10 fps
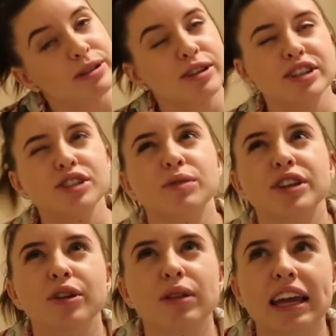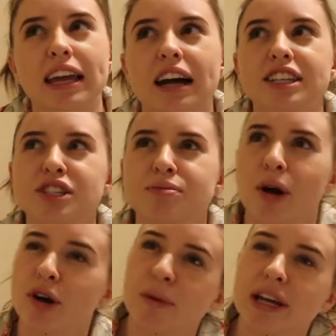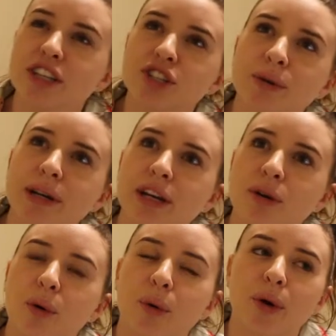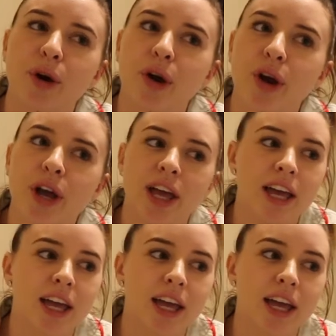So I just want to know like a smart way to do it, or